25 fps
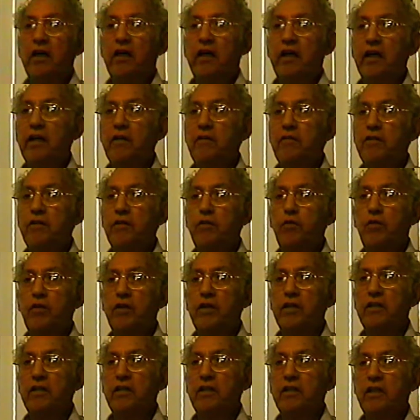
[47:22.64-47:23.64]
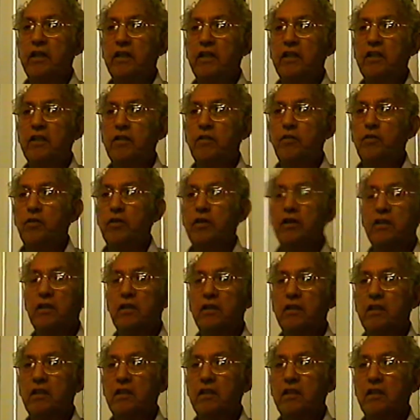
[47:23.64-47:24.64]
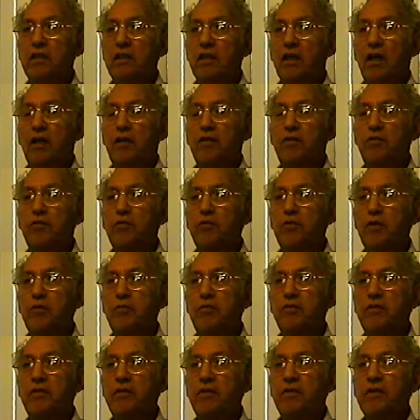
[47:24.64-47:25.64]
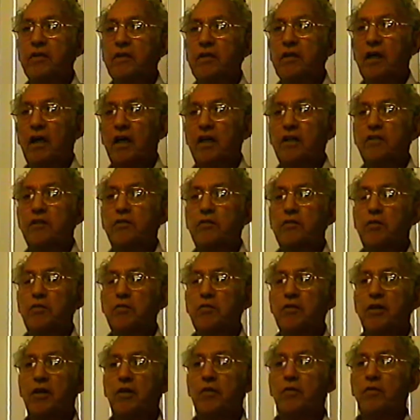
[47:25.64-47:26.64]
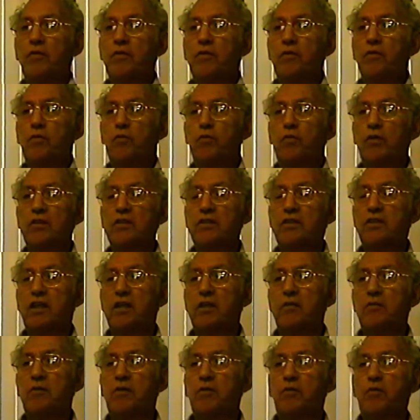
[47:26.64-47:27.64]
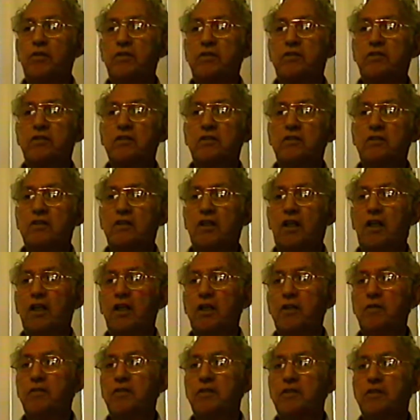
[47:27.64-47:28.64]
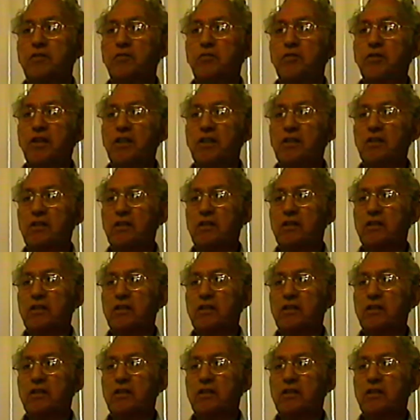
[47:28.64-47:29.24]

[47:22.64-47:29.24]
everywhere, anywhere. I remember one time I was delivering milk,